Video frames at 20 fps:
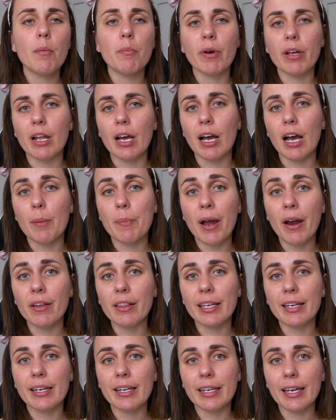but uh,
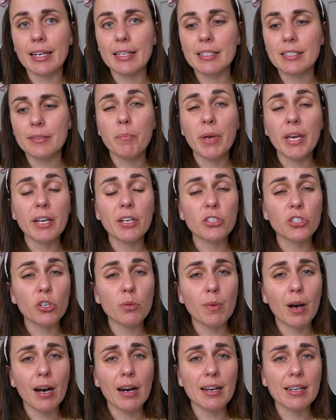apparently gonna get
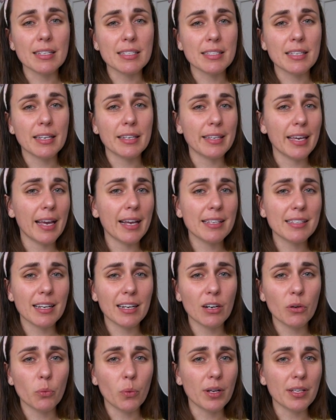Pikachu mask,
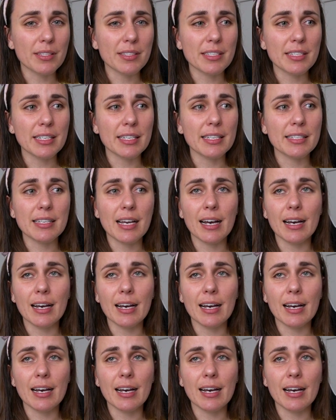Gengar onesies,